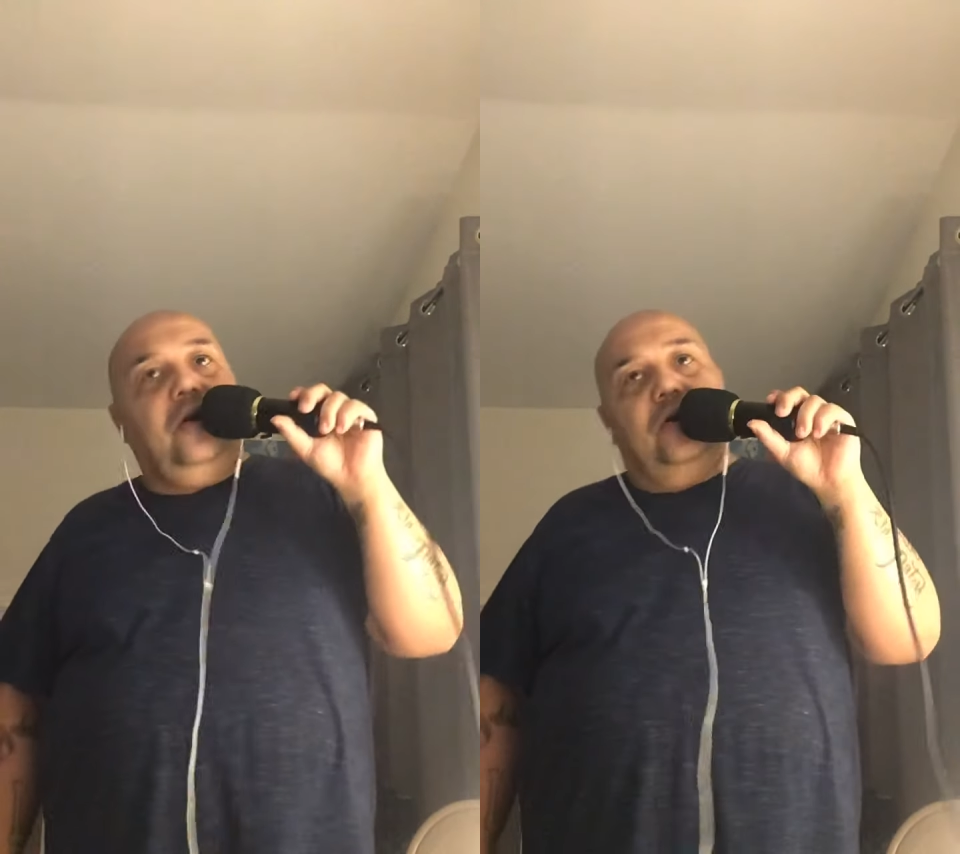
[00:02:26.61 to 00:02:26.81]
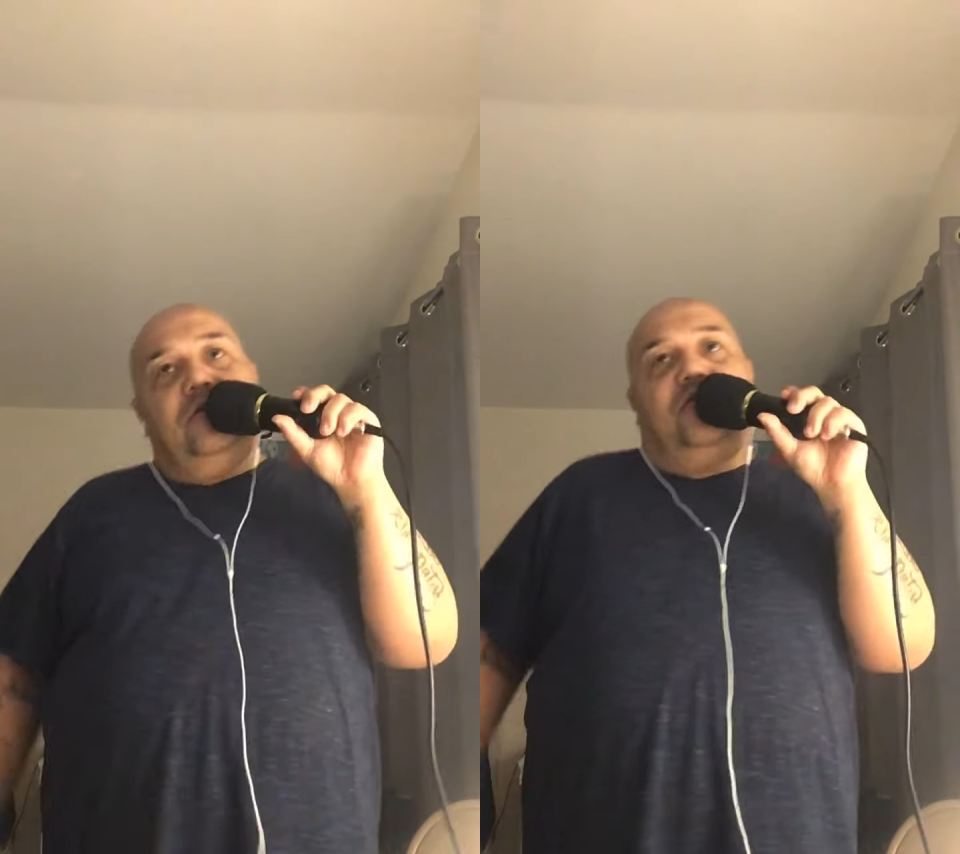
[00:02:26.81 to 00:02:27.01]

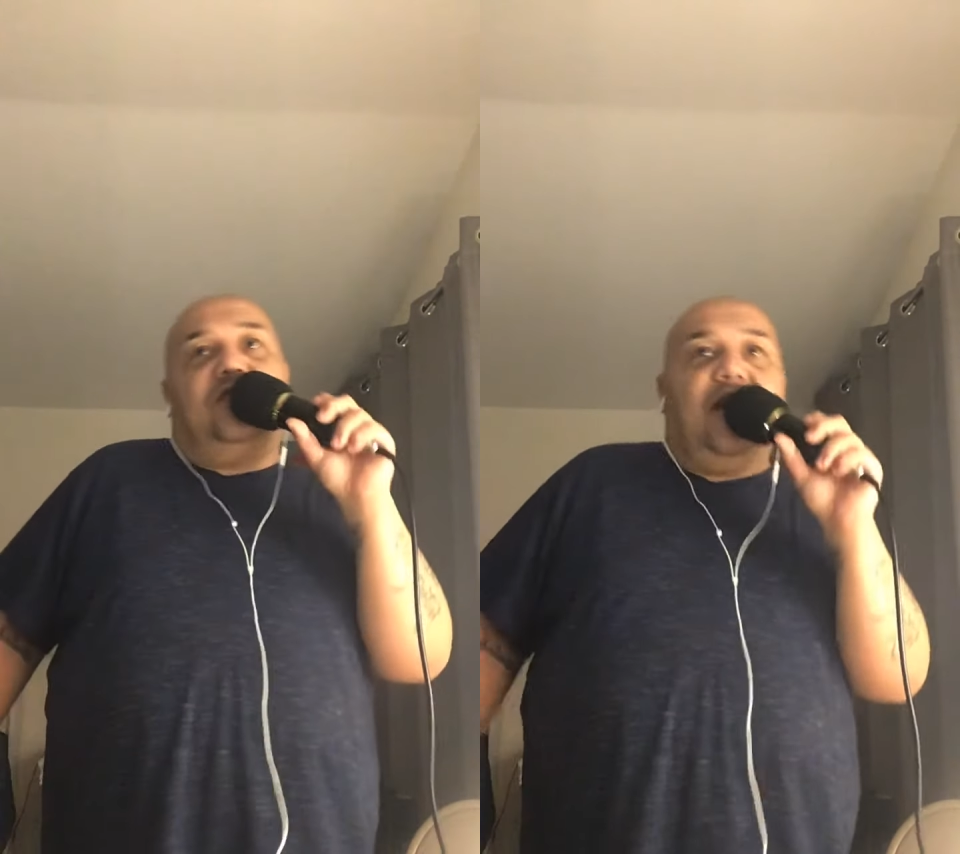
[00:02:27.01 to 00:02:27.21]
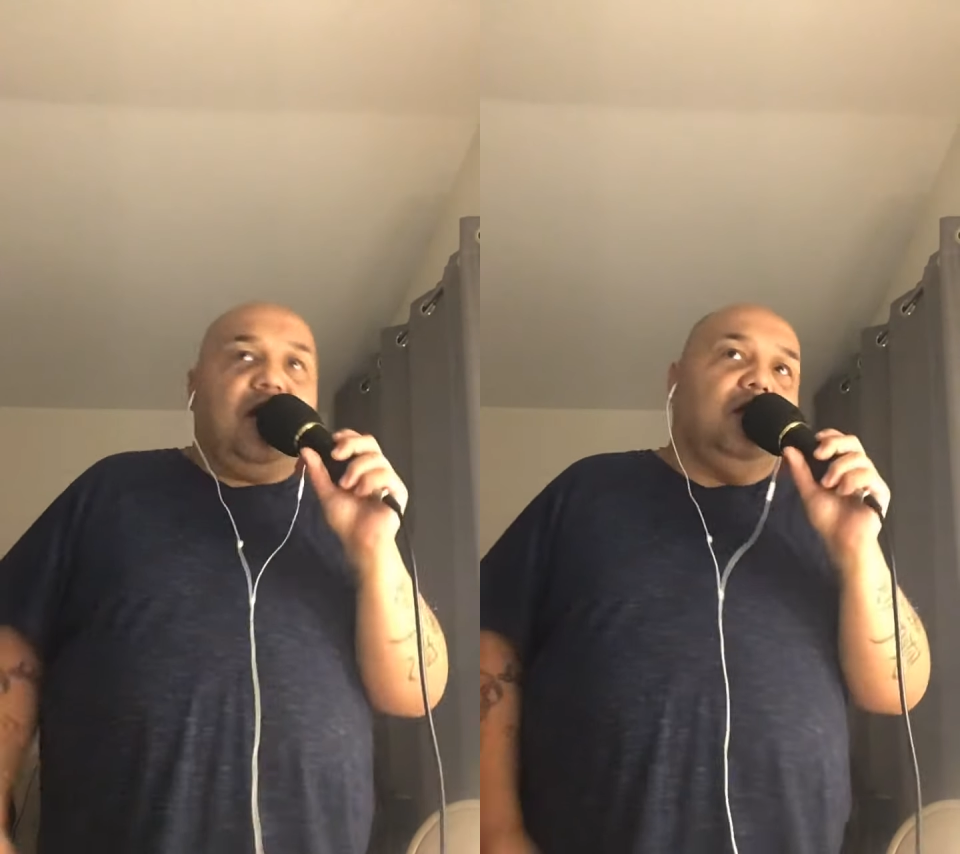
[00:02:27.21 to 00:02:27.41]

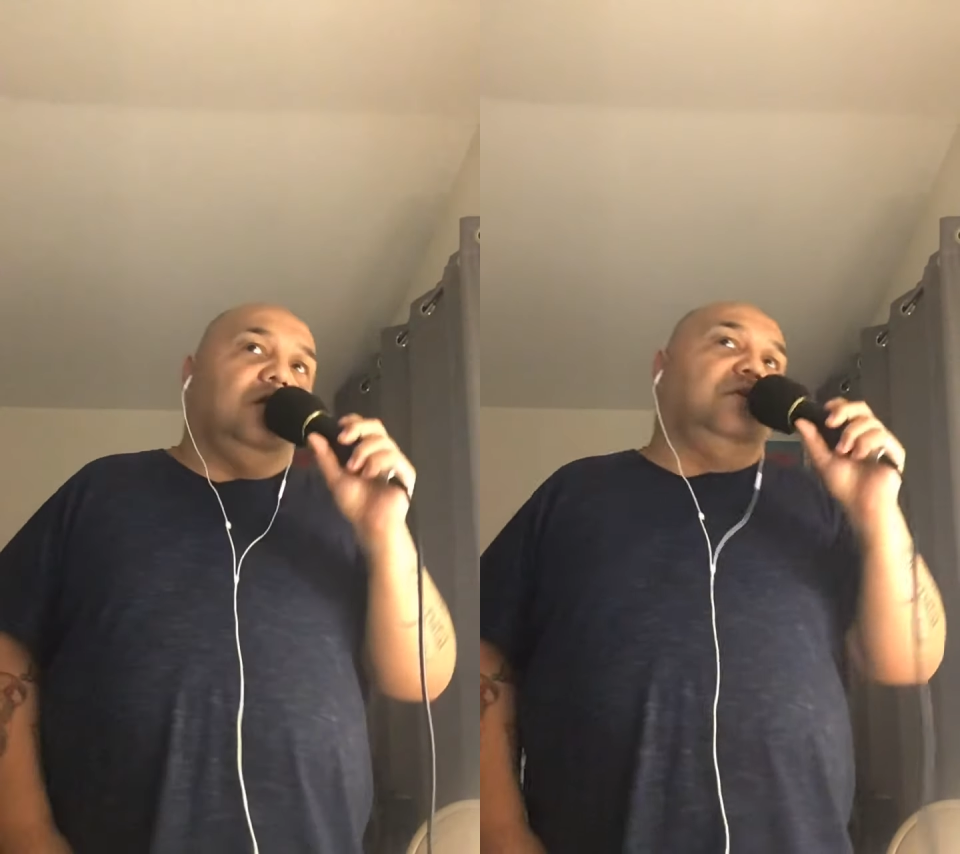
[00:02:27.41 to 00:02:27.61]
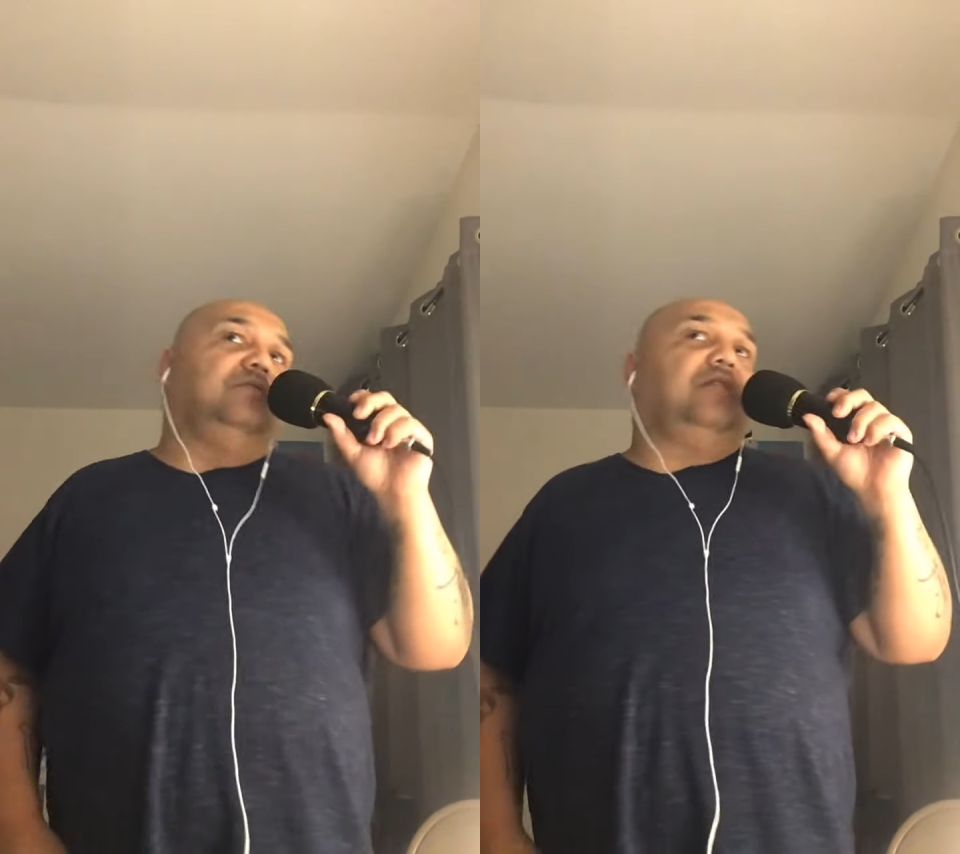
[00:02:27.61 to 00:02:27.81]
understand.
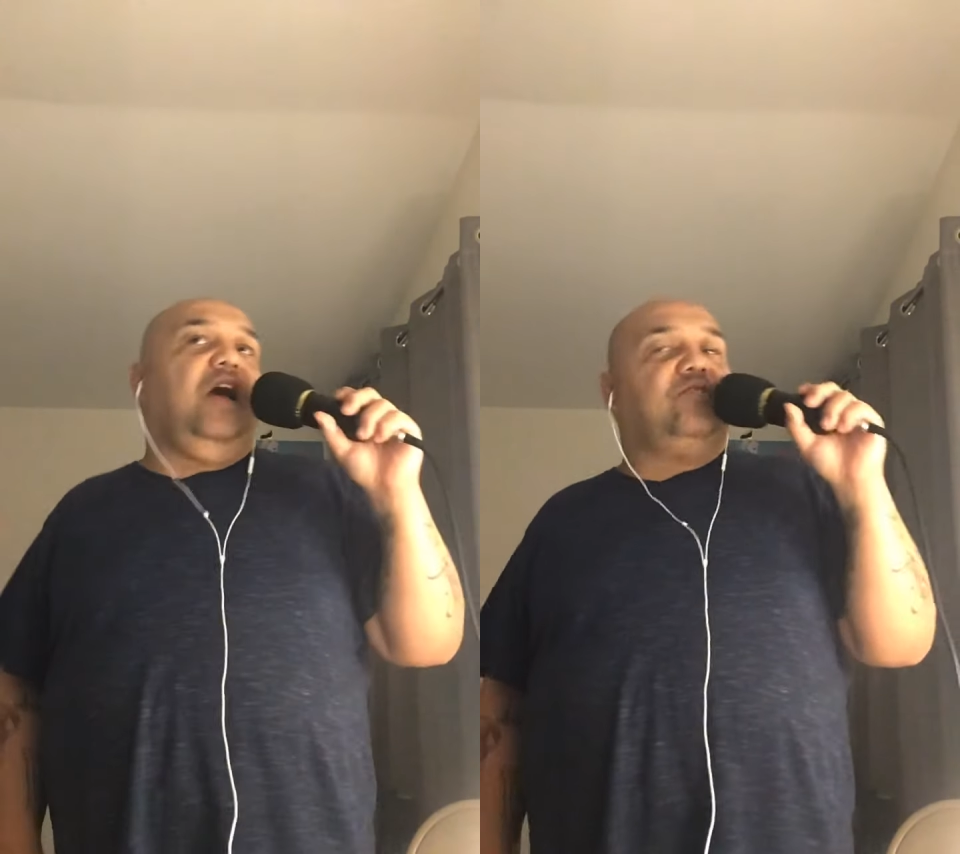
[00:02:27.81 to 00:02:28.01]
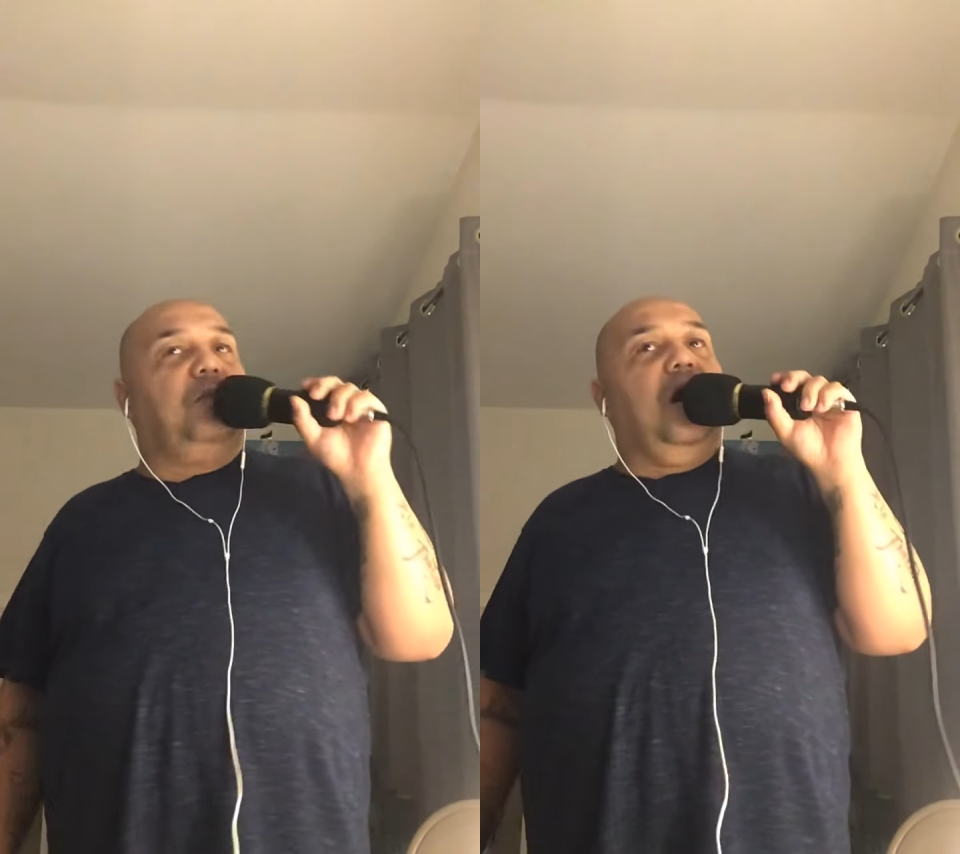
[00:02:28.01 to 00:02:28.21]

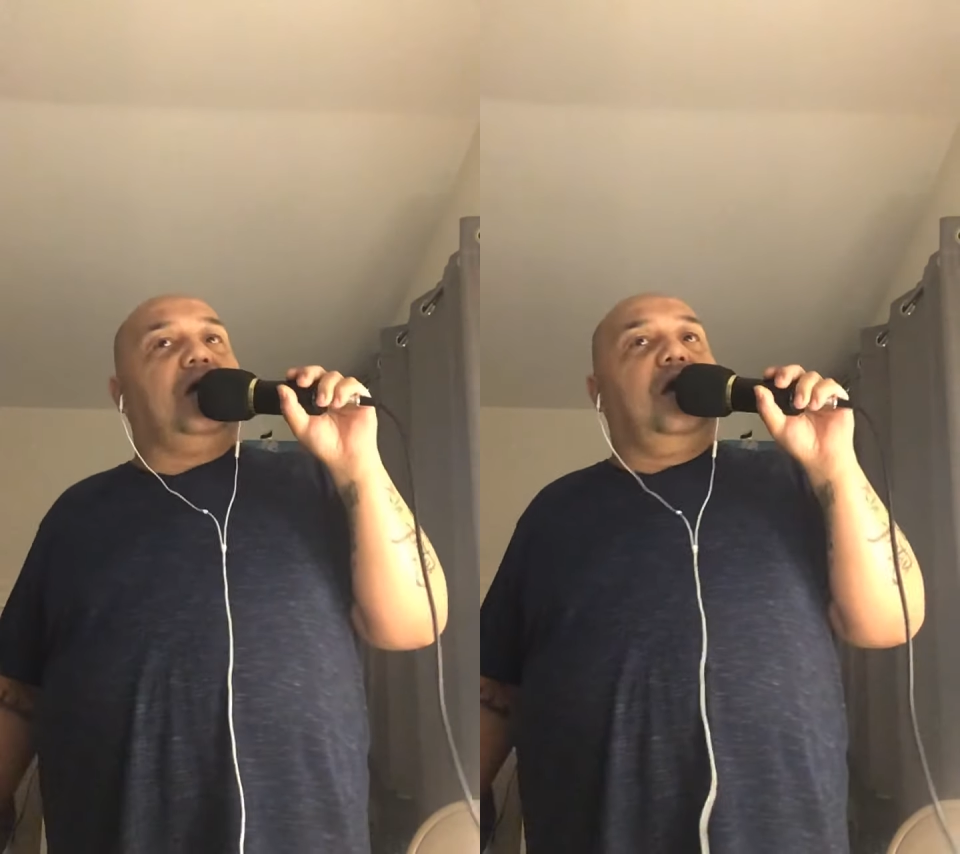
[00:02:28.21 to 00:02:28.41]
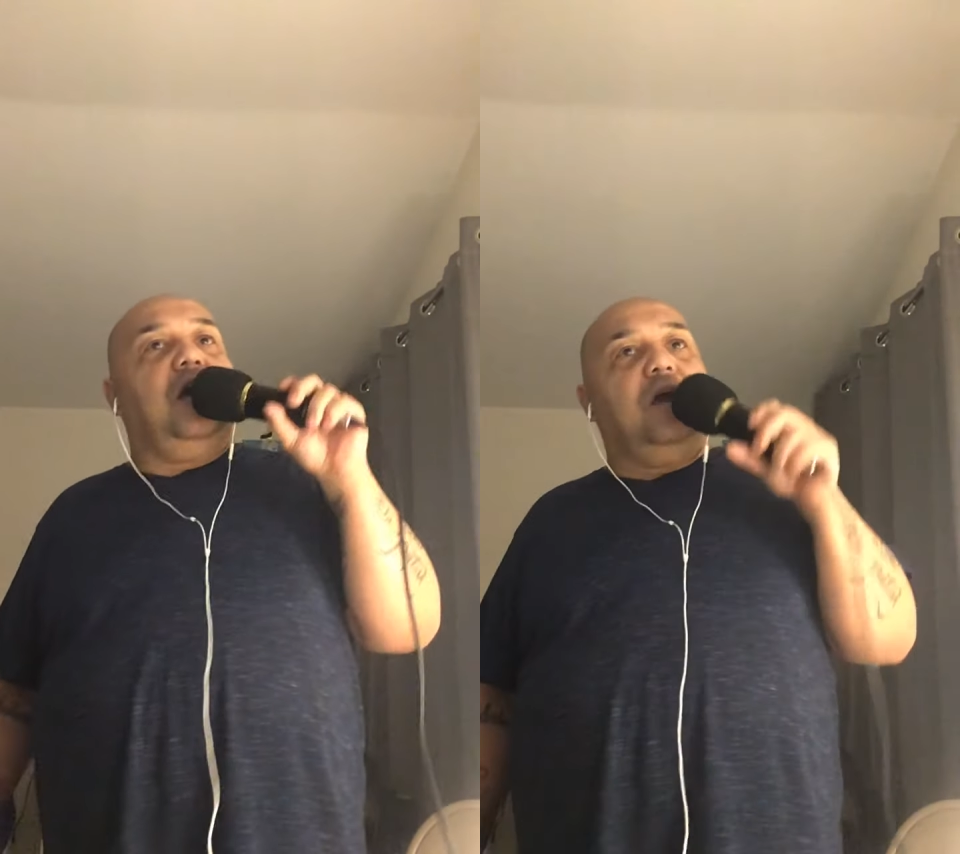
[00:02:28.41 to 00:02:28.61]
That's my
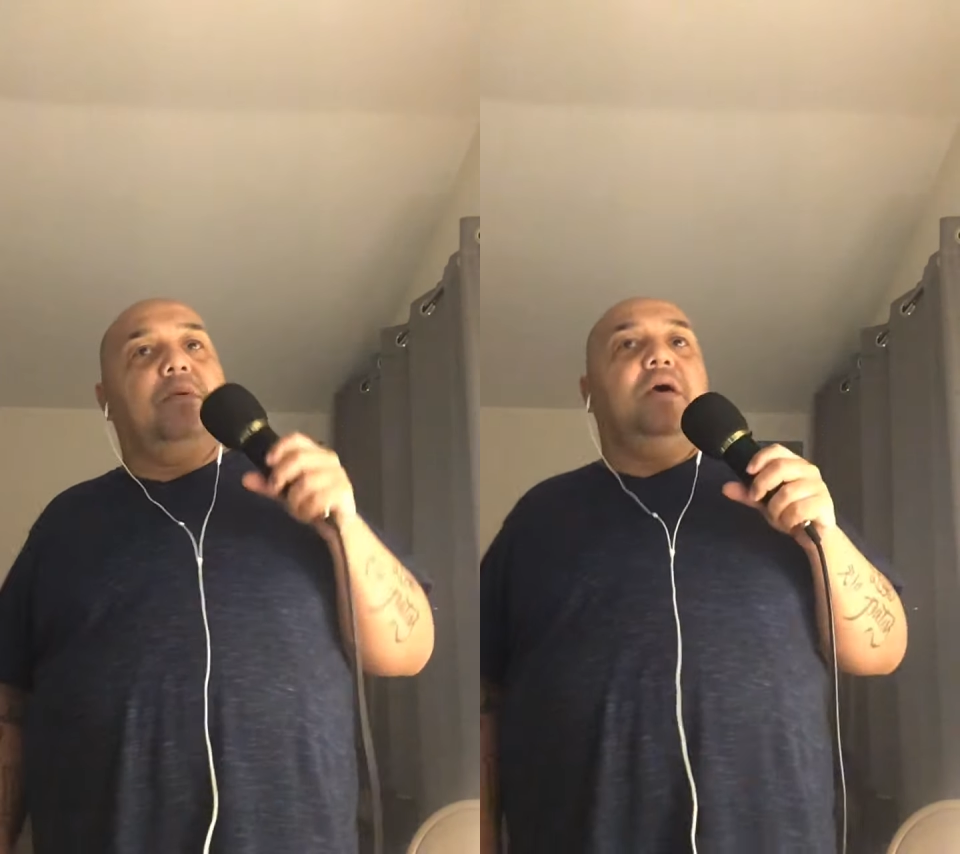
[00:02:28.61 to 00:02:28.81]
game